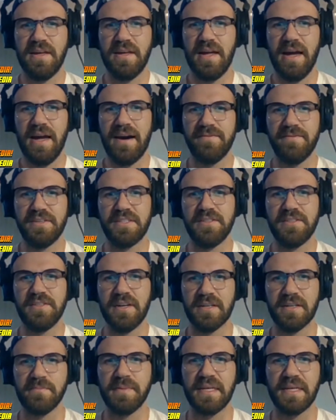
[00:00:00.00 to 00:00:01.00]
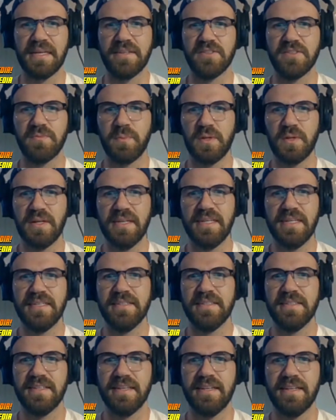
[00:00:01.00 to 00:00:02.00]
having young bands
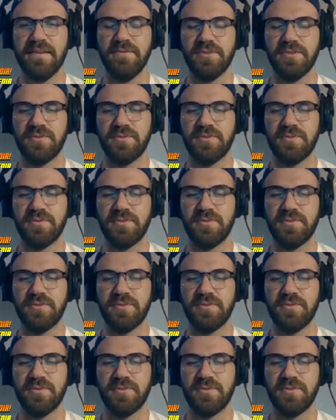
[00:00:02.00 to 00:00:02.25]
play, and it